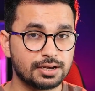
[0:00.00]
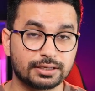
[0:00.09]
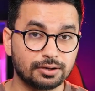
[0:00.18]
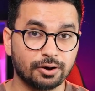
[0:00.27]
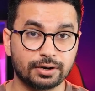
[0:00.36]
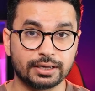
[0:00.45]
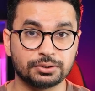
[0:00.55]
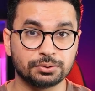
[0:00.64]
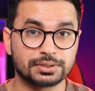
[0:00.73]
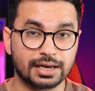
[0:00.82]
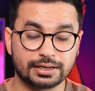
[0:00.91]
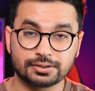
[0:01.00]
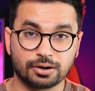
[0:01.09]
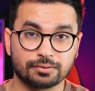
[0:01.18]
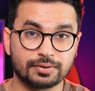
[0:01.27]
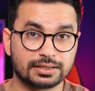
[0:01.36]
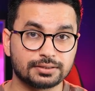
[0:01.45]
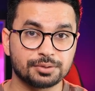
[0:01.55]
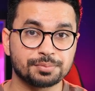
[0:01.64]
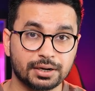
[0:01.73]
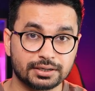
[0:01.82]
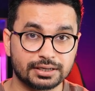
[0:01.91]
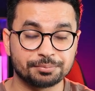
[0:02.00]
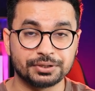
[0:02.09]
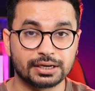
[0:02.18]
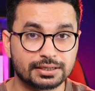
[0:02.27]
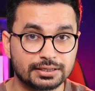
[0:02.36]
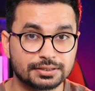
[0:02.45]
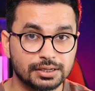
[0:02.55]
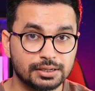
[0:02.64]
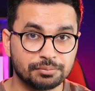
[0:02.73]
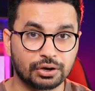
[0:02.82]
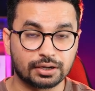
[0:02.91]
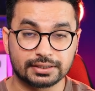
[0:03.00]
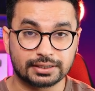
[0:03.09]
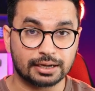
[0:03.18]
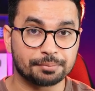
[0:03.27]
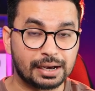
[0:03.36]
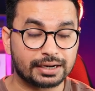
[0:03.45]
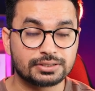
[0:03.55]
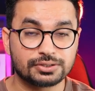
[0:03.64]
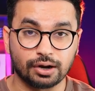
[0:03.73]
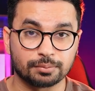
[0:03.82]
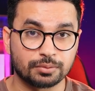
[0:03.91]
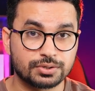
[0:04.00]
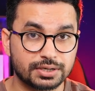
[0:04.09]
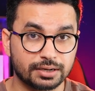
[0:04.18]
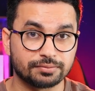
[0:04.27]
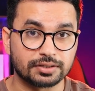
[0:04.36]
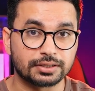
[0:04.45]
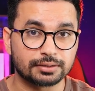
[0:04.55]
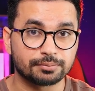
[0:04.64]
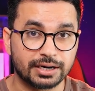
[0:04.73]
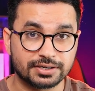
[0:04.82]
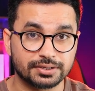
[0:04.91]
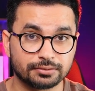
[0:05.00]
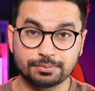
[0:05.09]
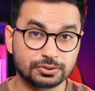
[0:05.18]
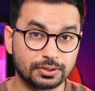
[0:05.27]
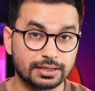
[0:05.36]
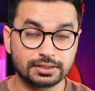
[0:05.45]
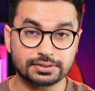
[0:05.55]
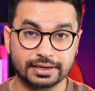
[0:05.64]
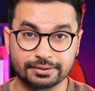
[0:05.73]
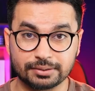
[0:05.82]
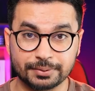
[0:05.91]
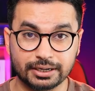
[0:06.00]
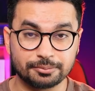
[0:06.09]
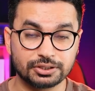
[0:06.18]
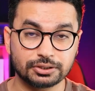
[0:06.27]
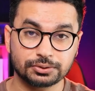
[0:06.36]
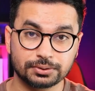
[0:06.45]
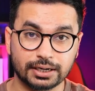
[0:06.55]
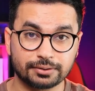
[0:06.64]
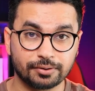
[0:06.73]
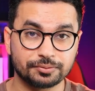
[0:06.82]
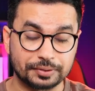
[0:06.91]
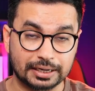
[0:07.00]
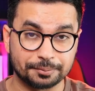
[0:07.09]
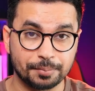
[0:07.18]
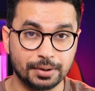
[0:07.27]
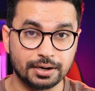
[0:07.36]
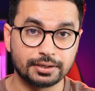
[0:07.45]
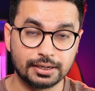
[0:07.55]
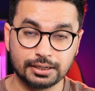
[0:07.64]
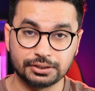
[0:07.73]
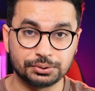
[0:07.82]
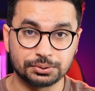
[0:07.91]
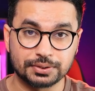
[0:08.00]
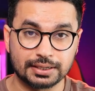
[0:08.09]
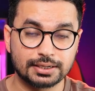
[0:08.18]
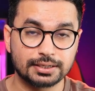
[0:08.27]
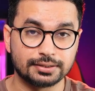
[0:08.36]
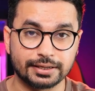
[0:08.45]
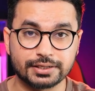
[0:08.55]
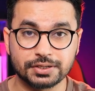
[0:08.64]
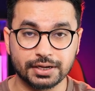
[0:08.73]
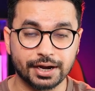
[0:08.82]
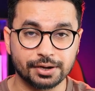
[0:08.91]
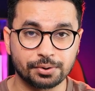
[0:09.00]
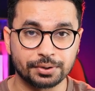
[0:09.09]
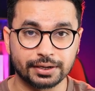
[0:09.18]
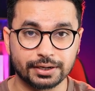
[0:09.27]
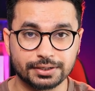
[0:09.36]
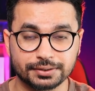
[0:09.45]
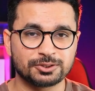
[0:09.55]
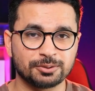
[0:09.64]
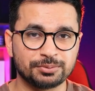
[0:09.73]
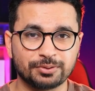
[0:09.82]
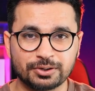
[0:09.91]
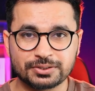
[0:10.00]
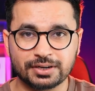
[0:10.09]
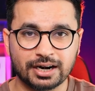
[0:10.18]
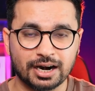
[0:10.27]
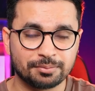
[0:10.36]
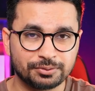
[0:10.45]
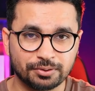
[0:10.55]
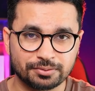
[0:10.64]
or like use any sort of like third party A P I keys, because it can manage almost everything by itself. So let's just dive deep and let me just show you that what we can build using this A I coding agent. So before we start and before we